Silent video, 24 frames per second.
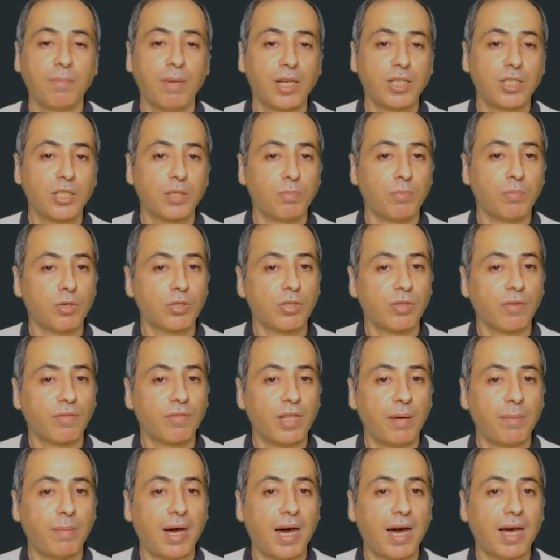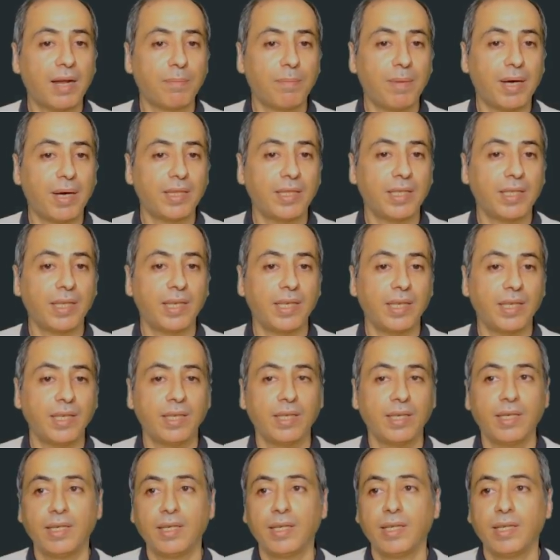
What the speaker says: much. Most of them are Mate